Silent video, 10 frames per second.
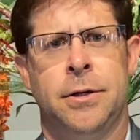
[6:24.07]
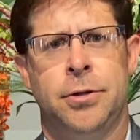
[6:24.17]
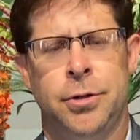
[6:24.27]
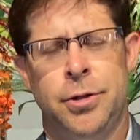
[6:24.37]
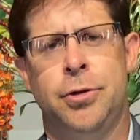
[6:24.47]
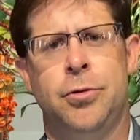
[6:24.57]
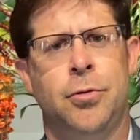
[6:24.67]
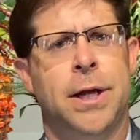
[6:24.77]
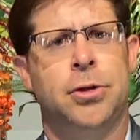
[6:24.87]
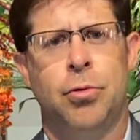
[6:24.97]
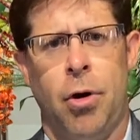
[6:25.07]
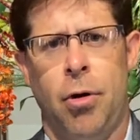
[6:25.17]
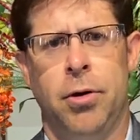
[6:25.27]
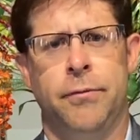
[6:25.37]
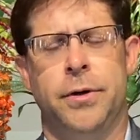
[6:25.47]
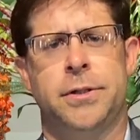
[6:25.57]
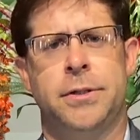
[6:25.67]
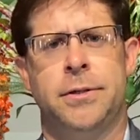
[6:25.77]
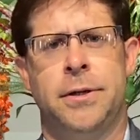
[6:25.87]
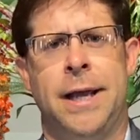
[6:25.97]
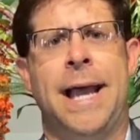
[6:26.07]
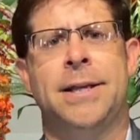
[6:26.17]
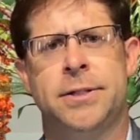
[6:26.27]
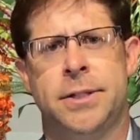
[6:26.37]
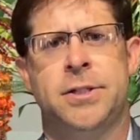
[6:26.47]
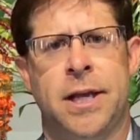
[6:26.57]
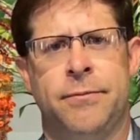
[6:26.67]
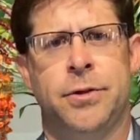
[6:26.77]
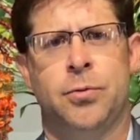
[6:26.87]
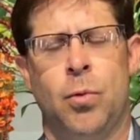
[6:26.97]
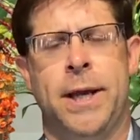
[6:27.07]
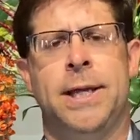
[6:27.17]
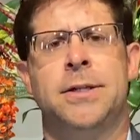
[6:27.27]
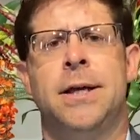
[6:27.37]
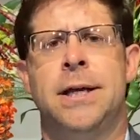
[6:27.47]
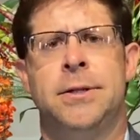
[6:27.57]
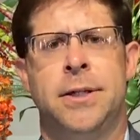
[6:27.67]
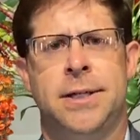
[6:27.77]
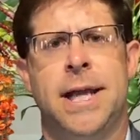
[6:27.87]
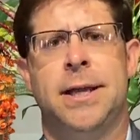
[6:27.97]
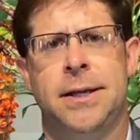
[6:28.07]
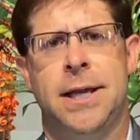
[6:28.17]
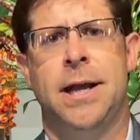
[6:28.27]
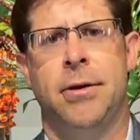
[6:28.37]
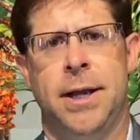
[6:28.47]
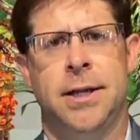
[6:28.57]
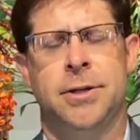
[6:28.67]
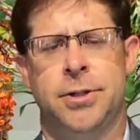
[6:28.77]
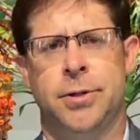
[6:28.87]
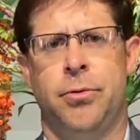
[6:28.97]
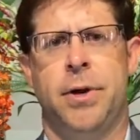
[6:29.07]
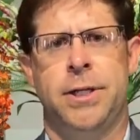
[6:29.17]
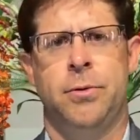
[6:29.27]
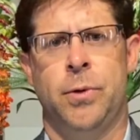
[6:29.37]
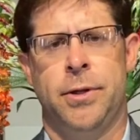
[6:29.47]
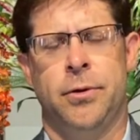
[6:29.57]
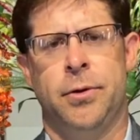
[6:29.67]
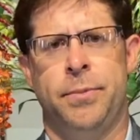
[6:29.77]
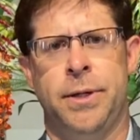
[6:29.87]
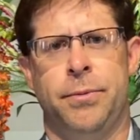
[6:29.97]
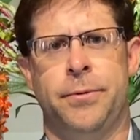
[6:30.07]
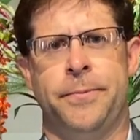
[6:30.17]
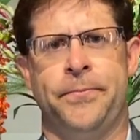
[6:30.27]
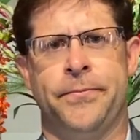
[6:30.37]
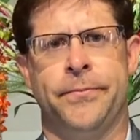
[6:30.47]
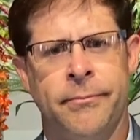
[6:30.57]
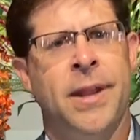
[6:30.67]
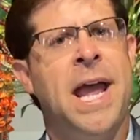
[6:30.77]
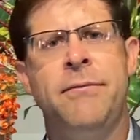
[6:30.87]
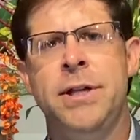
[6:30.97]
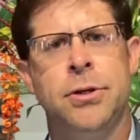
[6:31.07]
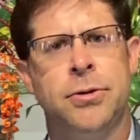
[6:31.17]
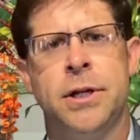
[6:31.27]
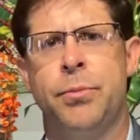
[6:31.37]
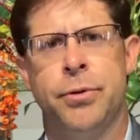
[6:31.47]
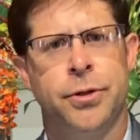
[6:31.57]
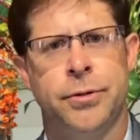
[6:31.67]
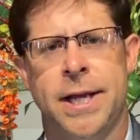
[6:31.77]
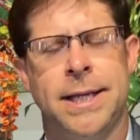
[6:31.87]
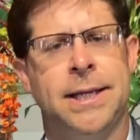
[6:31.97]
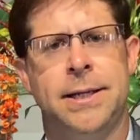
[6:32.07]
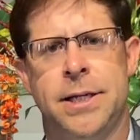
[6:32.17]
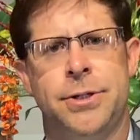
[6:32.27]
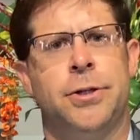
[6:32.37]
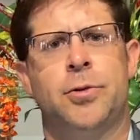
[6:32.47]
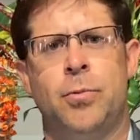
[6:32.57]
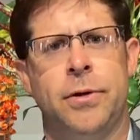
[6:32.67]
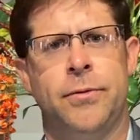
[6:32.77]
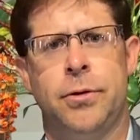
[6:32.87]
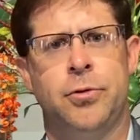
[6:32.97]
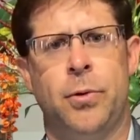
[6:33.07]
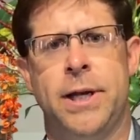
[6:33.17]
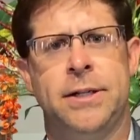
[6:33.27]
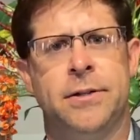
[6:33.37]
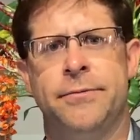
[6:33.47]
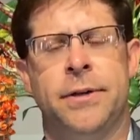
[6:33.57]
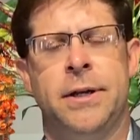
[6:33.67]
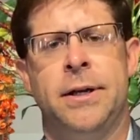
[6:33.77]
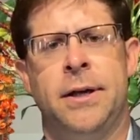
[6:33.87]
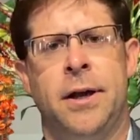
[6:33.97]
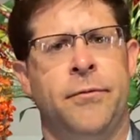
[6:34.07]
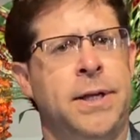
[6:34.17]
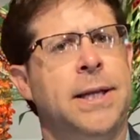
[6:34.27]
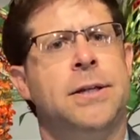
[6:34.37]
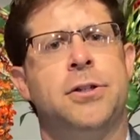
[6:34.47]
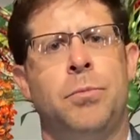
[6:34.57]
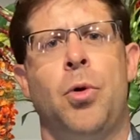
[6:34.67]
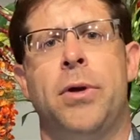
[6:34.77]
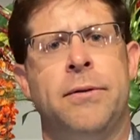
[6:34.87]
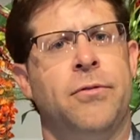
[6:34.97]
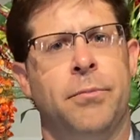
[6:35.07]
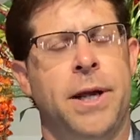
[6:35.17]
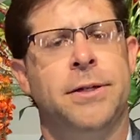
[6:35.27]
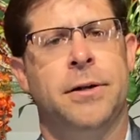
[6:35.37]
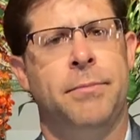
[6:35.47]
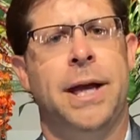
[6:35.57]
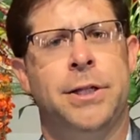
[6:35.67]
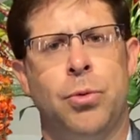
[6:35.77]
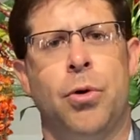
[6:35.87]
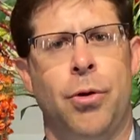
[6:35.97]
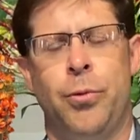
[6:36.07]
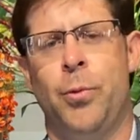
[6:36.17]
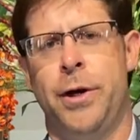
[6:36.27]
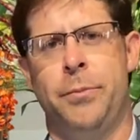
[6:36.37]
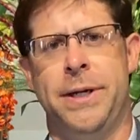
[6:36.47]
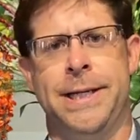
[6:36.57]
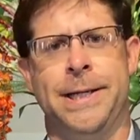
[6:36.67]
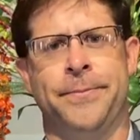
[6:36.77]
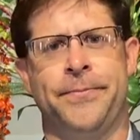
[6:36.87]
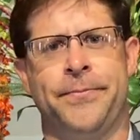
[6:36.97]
to you and to all of us as the safest ways to take care and consideration with other people. Having your temperature taken is just one of those ways of getting some more information about your own well-being.